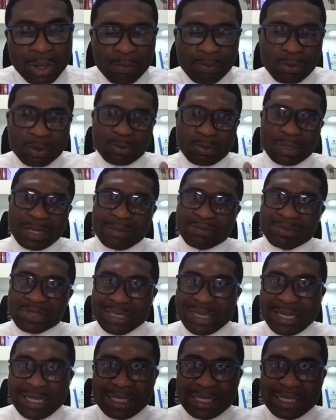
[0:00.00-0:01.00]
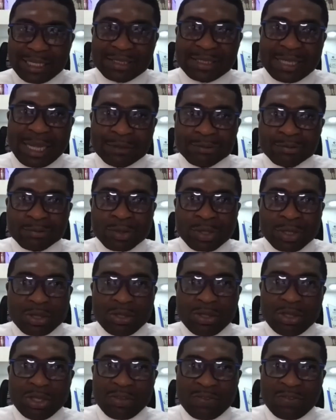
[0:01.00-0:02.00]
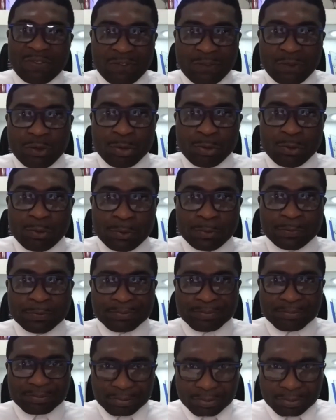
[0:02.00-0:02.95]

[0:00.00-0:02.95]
But what I'm saying is that if you